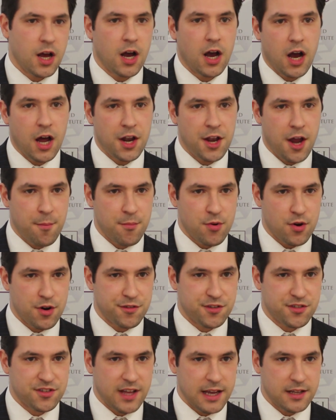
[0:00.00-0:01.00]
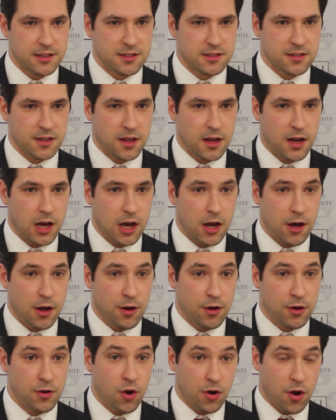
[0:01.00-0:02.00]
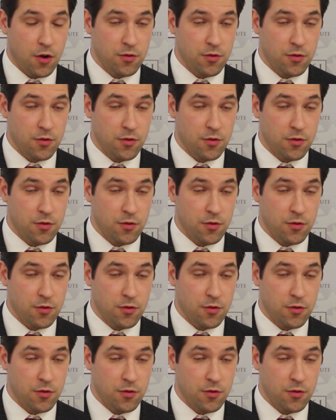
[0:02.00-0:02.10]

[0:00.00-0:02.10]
A number of states, not